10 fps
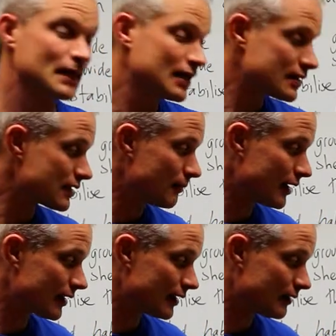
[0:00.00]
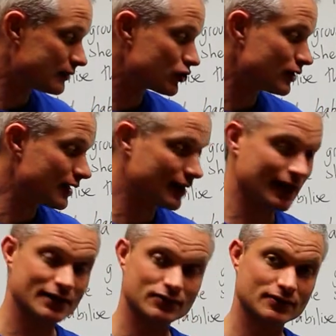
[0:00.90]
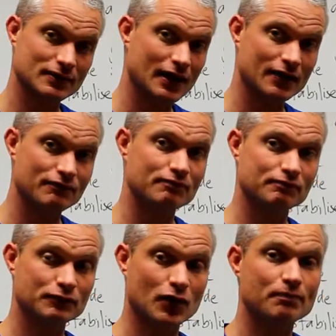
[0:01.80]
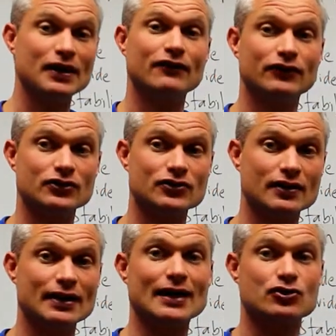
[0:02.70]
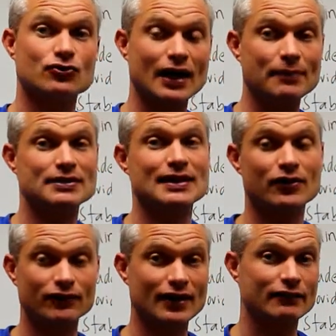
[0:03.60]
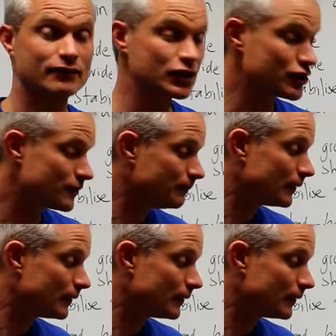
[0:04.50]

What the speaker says: some other tree that has benefit to the natural habitat of that region.